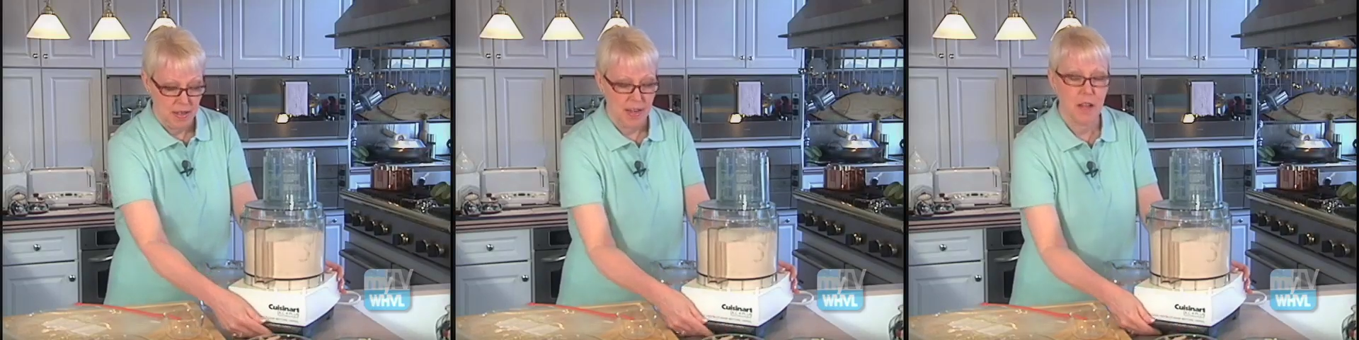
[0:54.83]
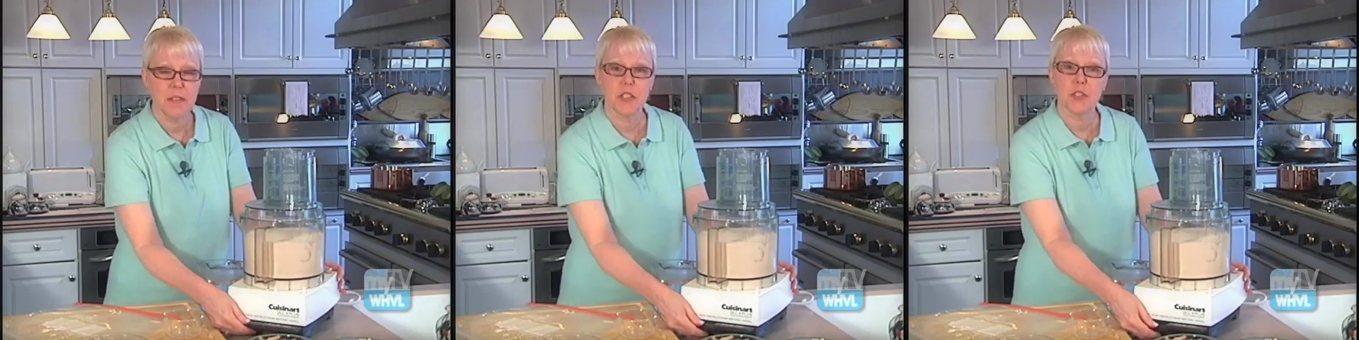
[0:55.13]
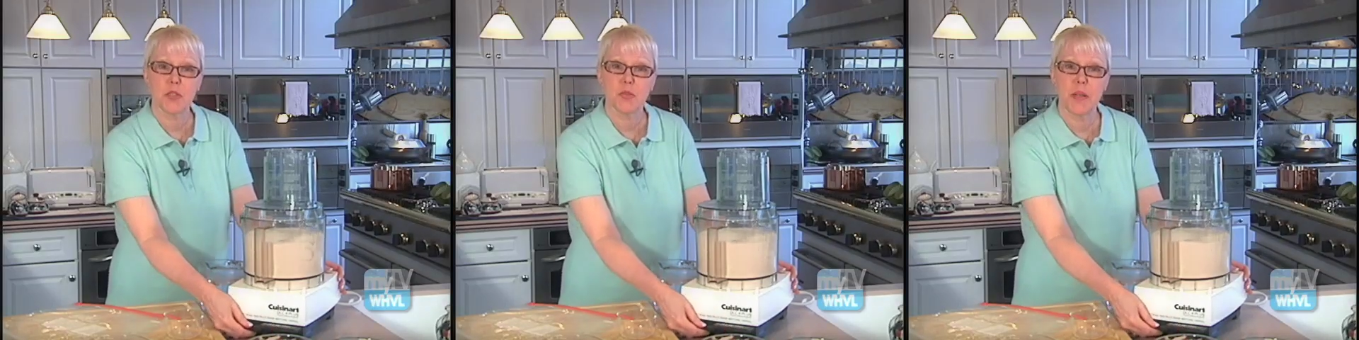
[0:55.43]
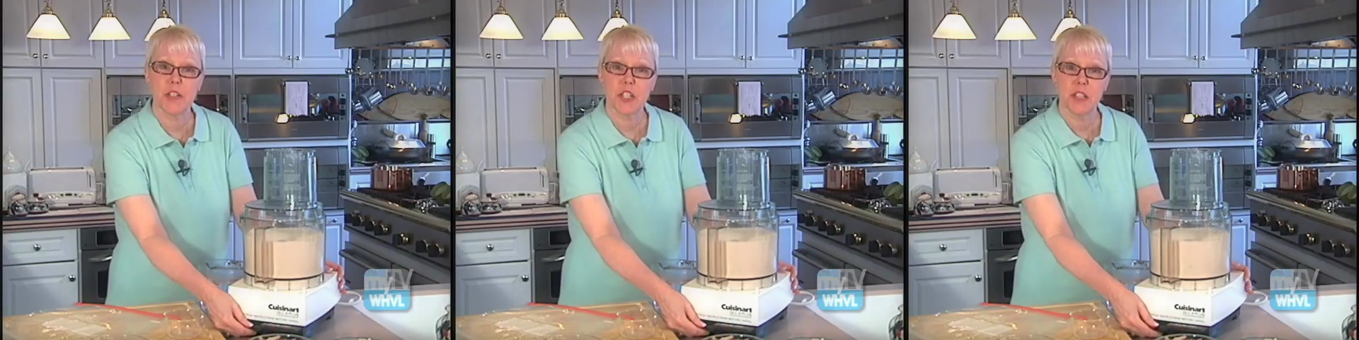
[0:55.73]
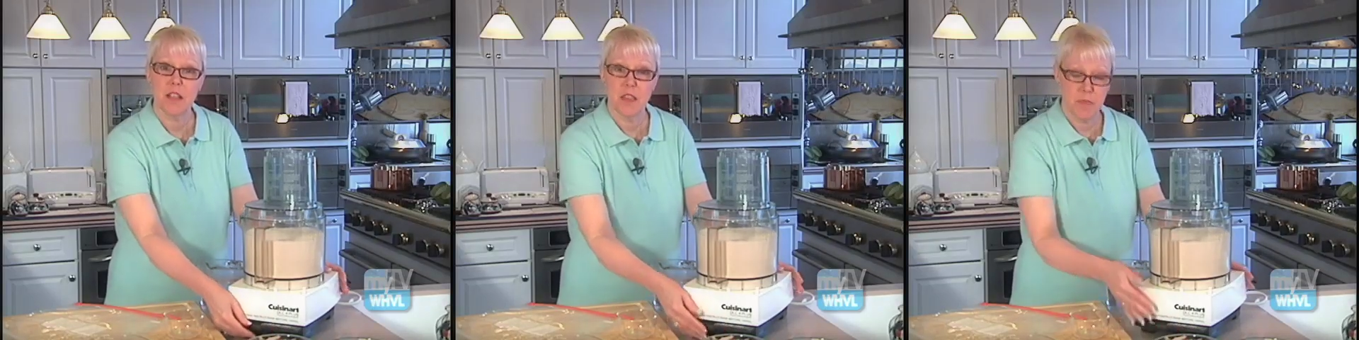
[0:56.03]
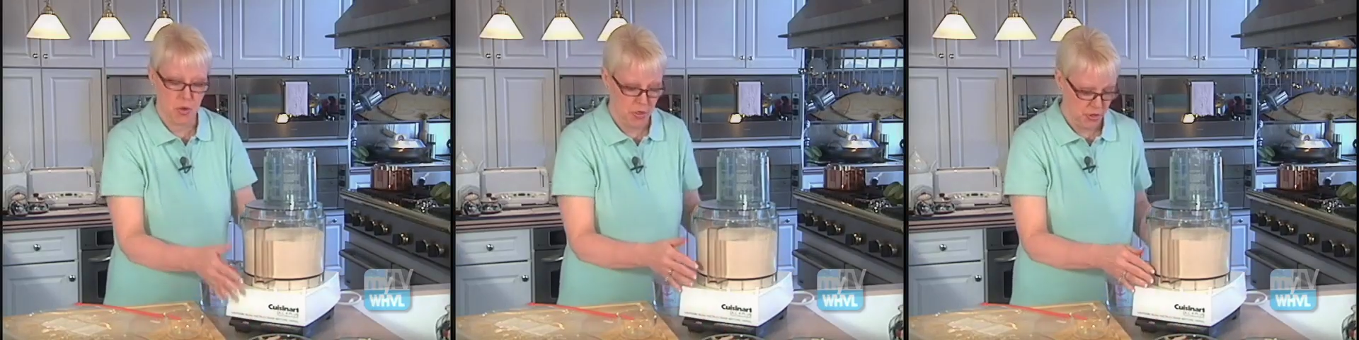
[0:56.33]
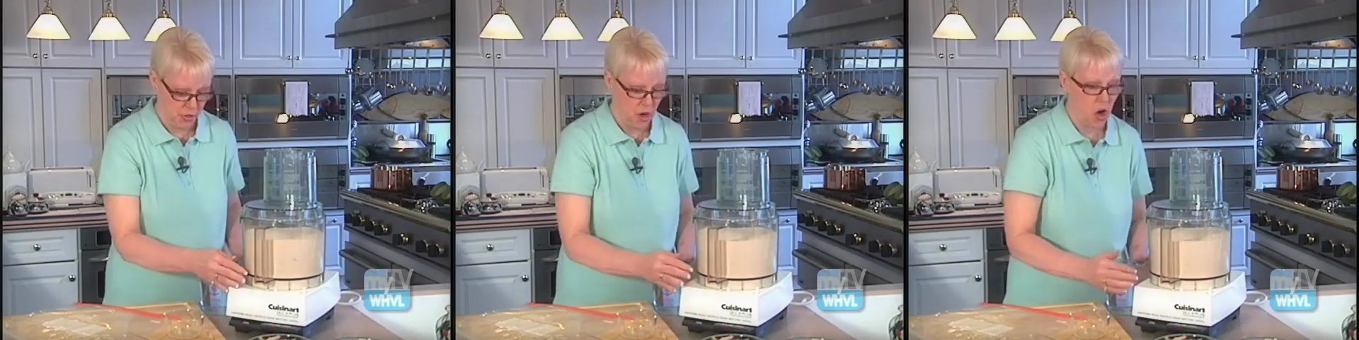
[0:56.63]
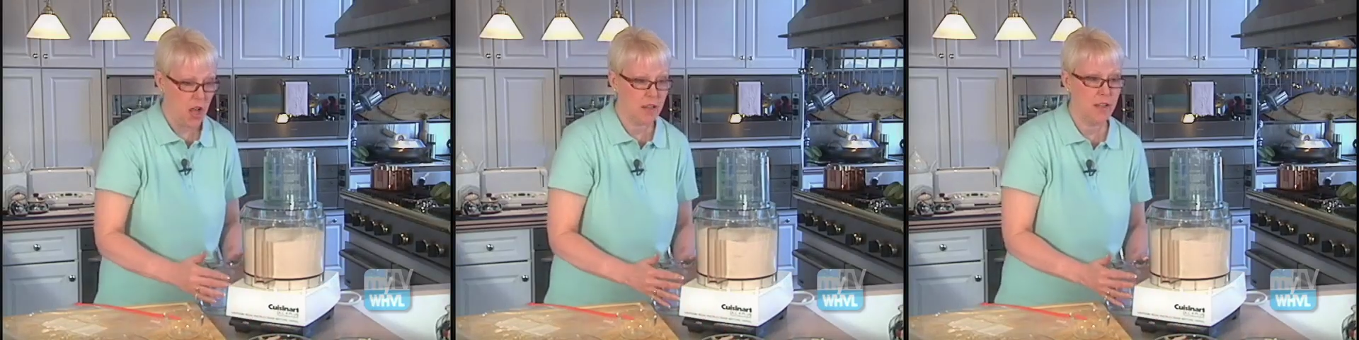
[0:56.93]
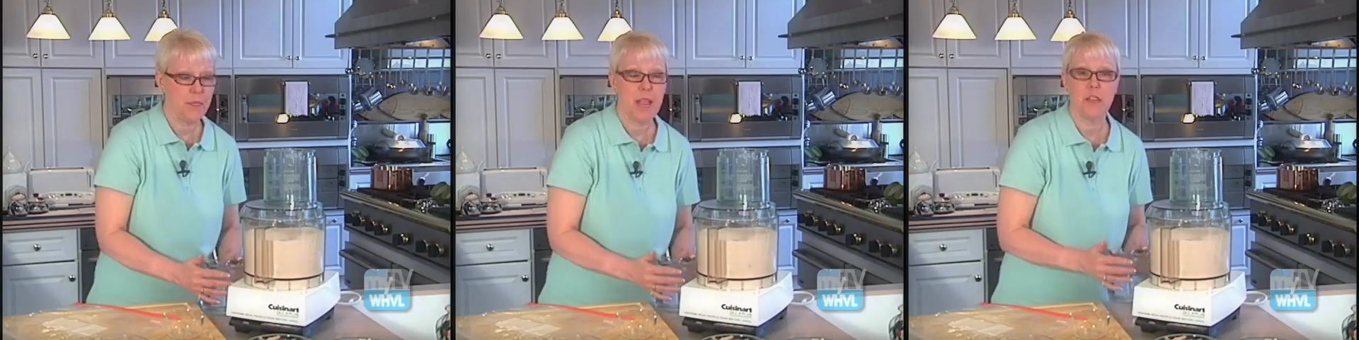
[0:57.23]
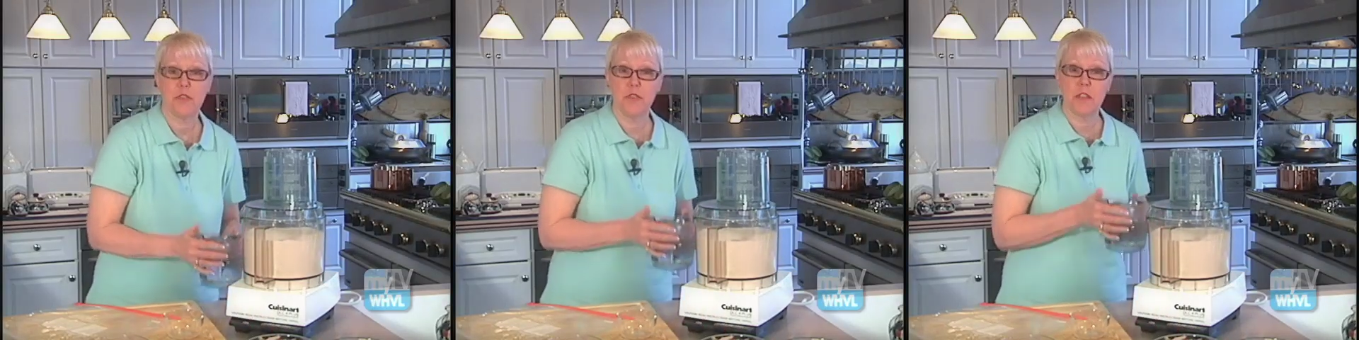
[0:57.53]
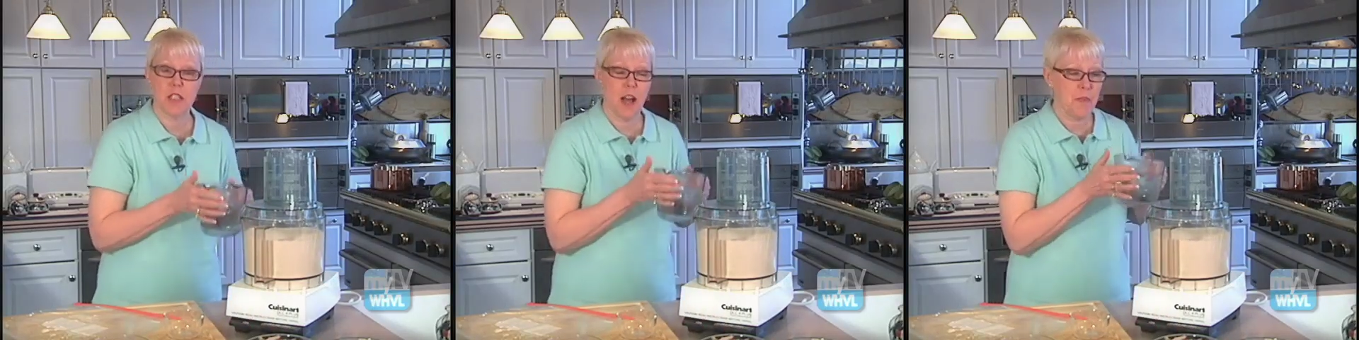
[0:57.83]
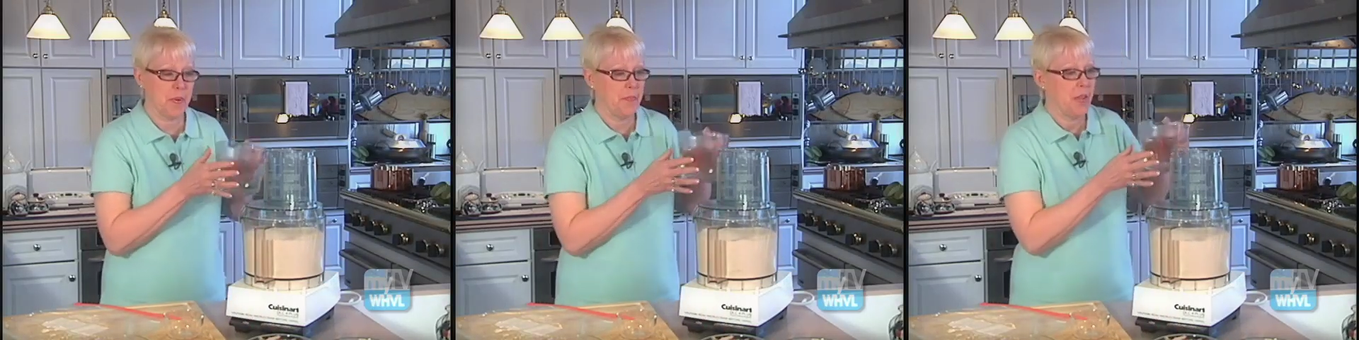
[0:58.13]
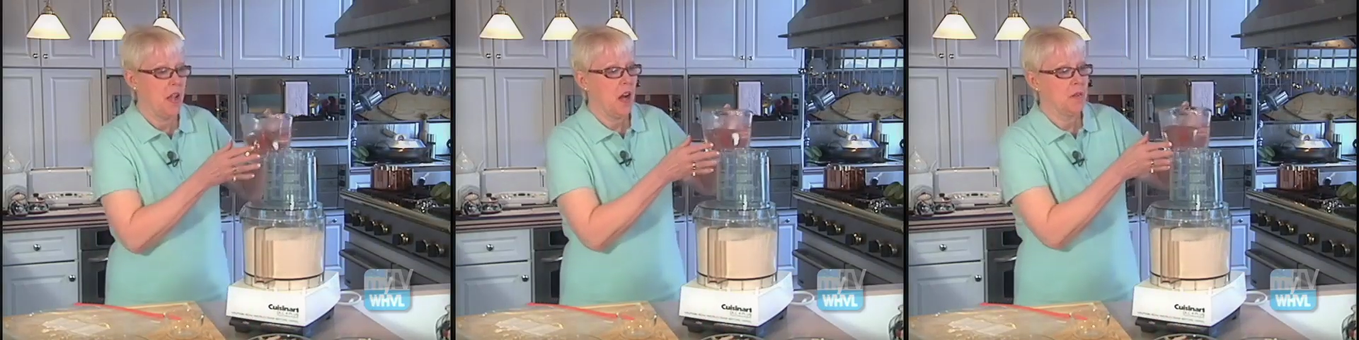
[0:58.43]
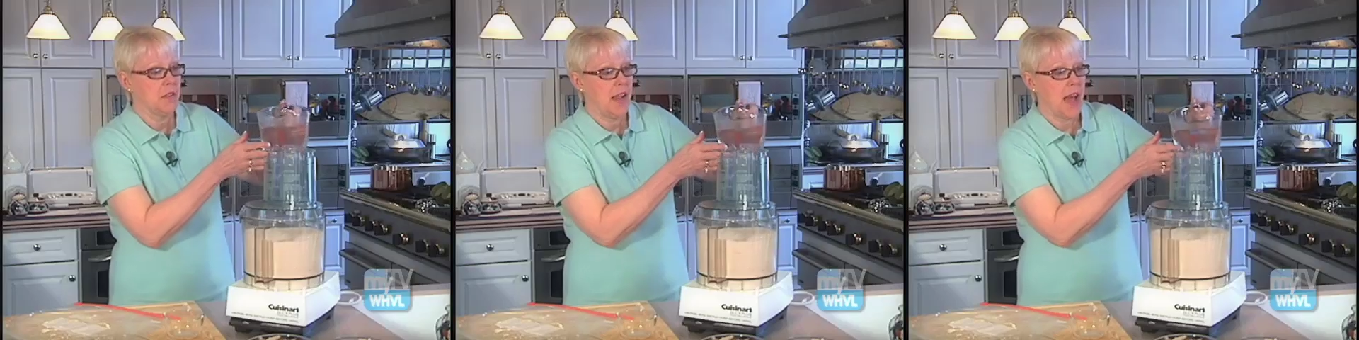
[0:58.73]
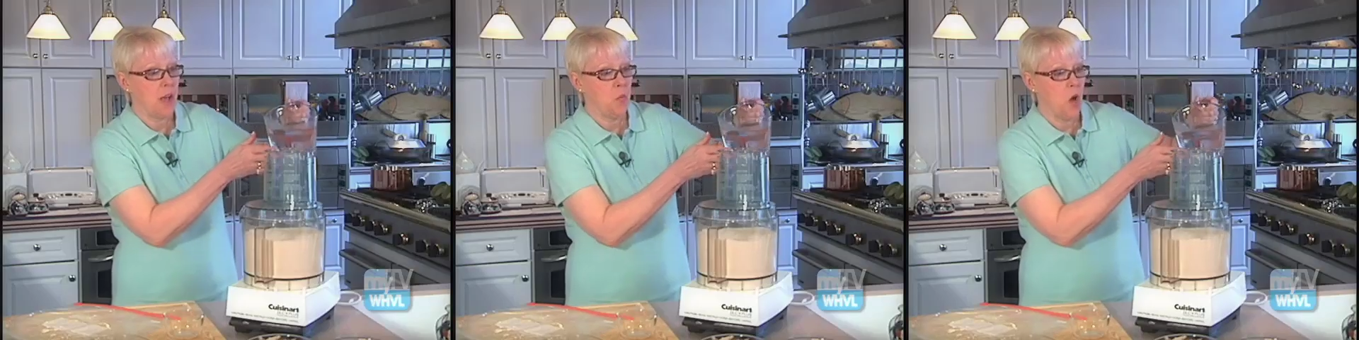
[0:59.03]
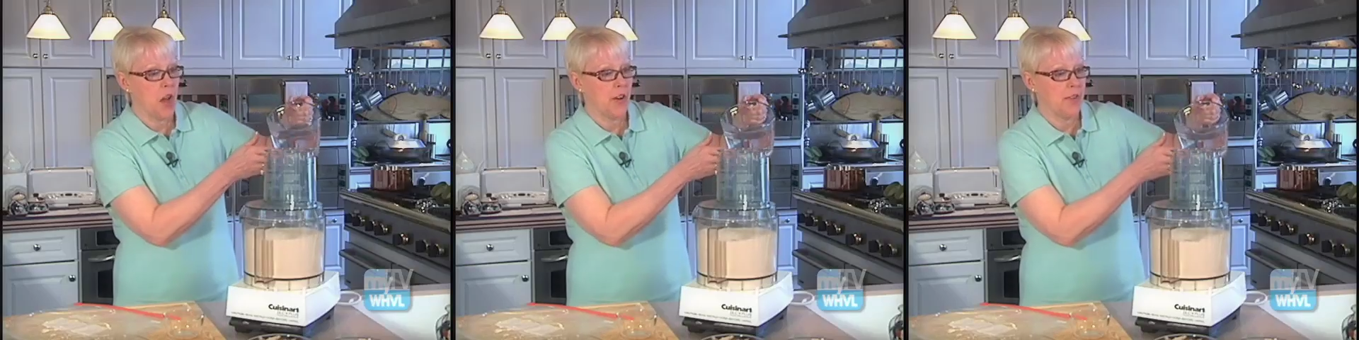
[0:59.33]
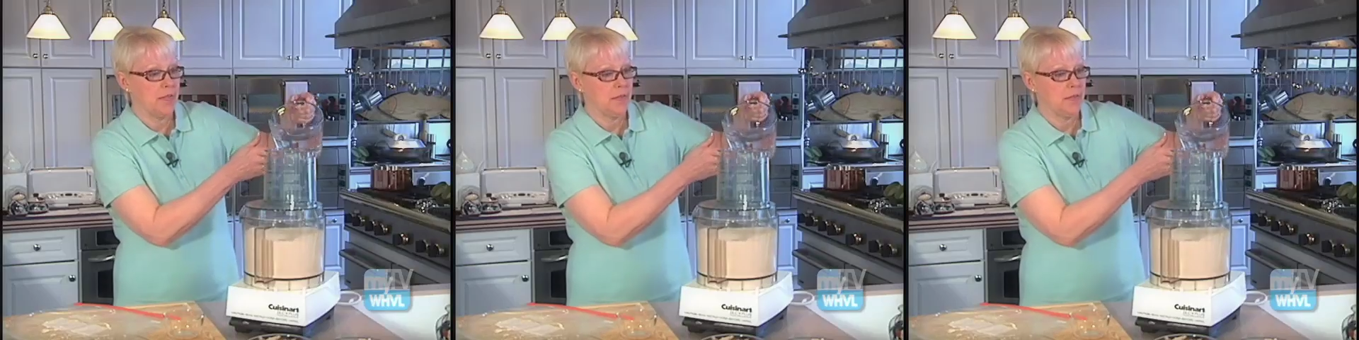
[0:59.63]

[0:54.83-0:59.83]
Now I'm going to switch the motor to on, and through the top, I'm going to add water